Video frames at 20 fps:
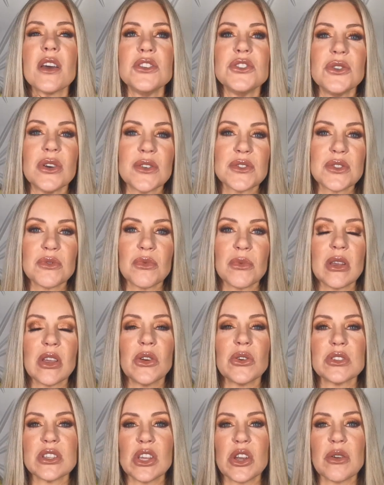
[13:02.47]
I do have some
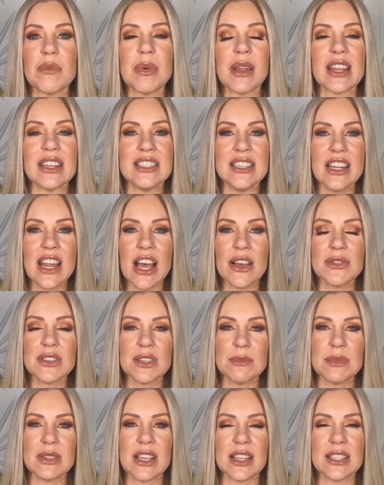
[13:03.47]
wrinkles here, but I did have
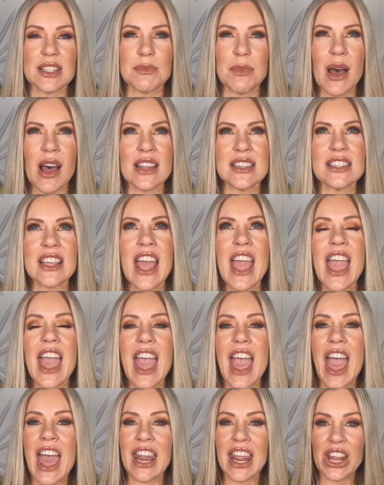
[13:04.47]
some sunspots,
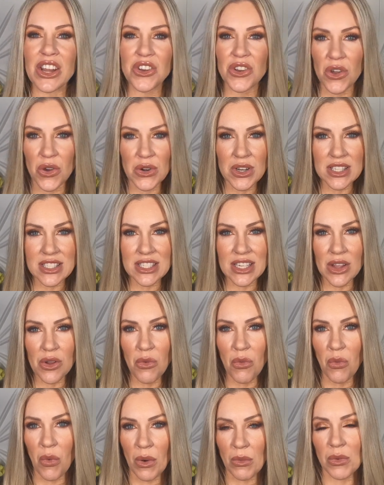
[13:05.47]
and I noticed
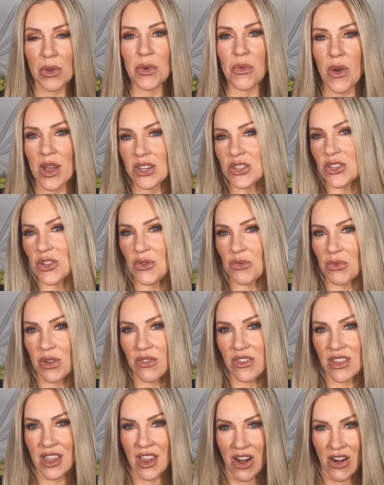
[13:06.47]
it when we went to the
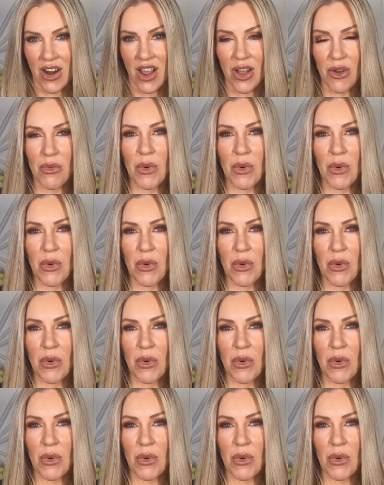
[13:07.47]
Riviera.